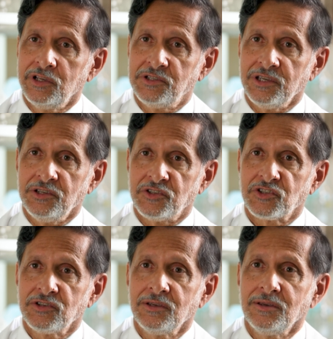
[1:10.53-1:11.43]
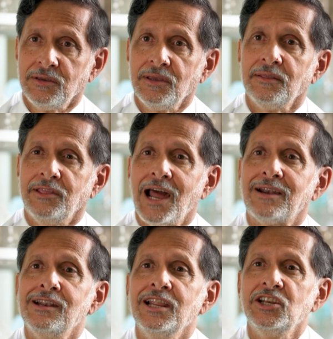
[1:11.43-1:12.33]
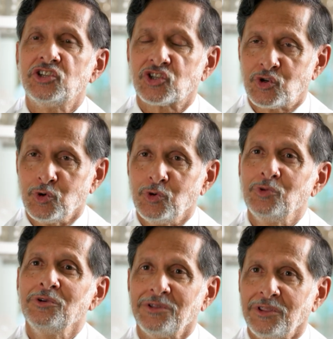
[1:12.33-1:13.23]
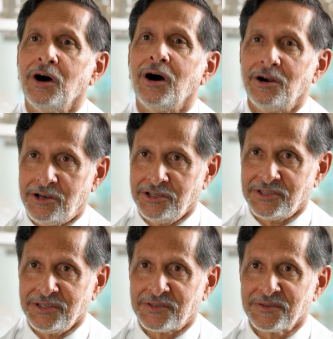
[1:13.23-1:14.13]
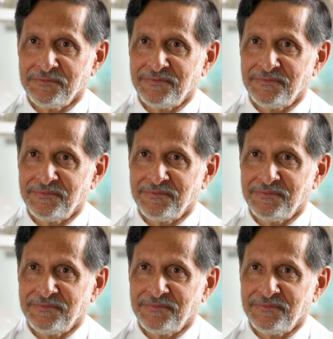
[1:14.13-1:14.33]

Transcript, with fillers: disease that leads to the heart disease.